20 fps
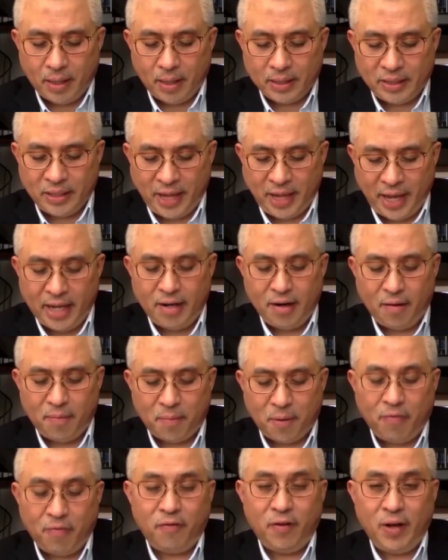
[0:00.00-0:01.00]
chain of
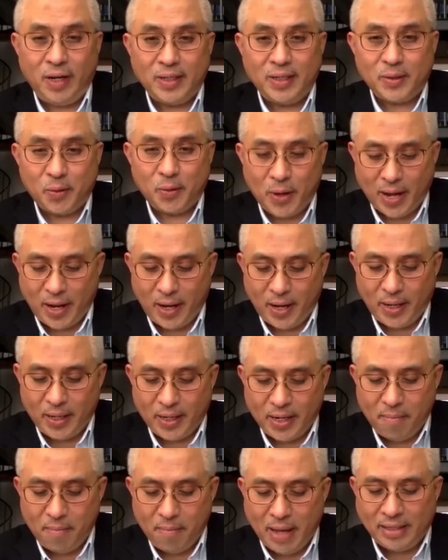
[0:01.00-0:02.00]
prophets where
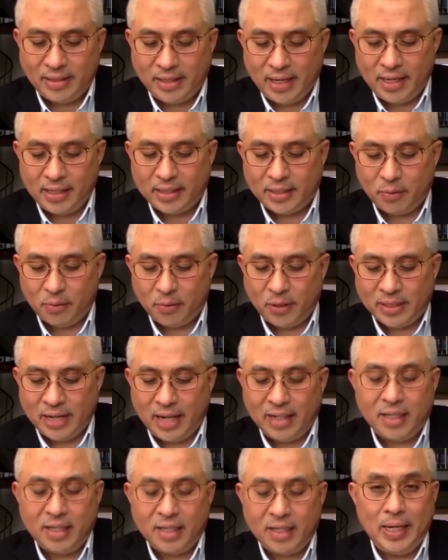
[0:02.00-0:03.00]
the message was
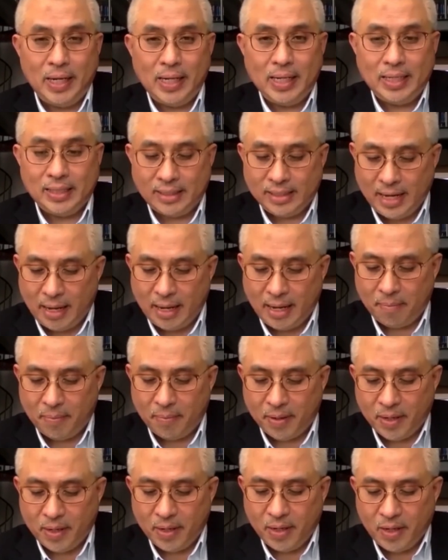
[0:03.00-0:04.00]
ultimately the same,
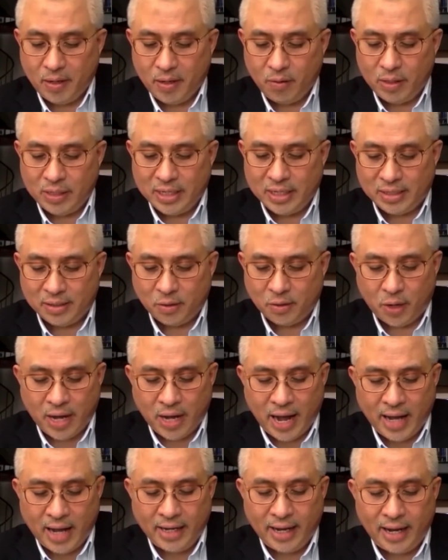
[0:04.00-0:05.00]
which is to
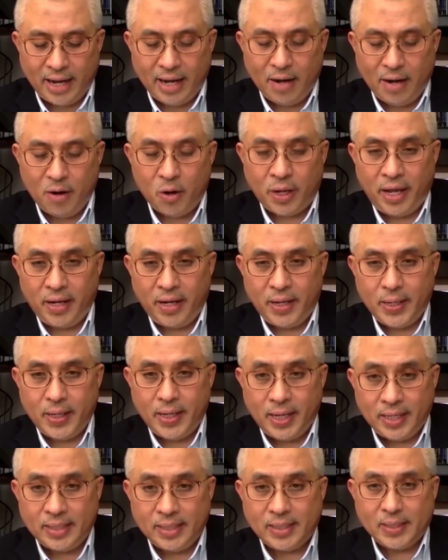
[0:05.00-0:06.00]
guide and locate
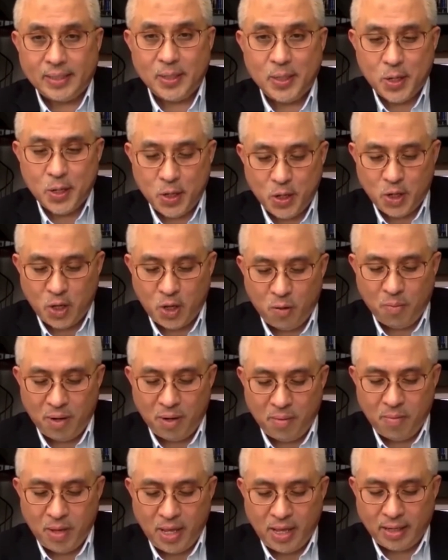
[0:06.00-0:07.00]
us,
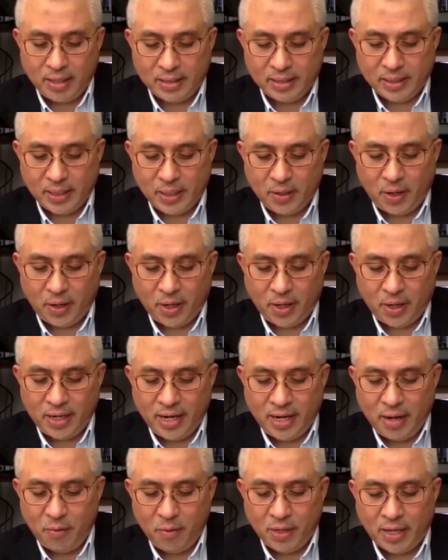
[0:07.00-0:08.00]
human beings, in order
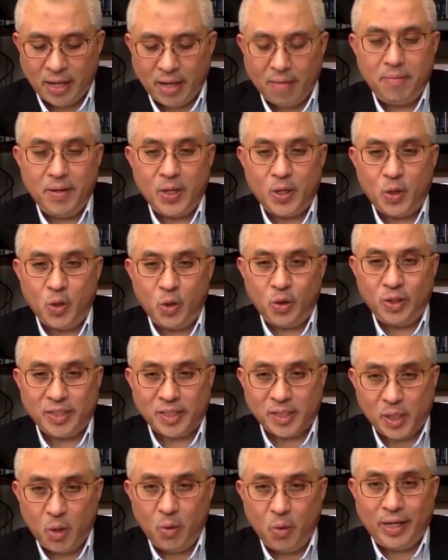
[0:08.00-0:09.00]
that we can be good
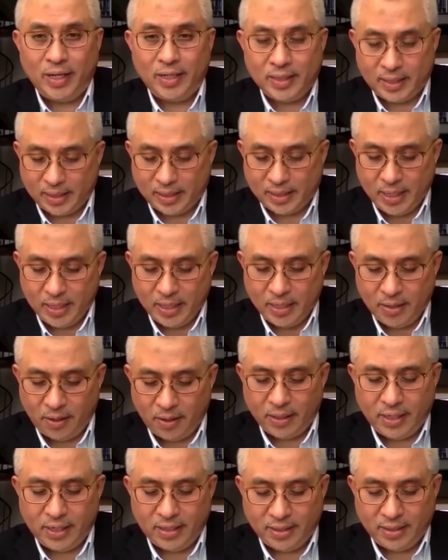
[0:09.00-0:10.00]
stewards
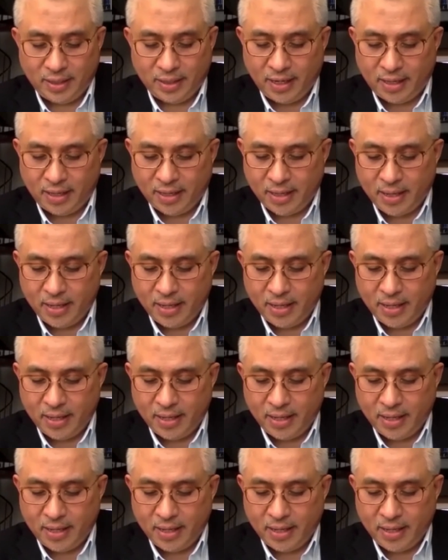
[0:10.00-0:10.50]
on this earth.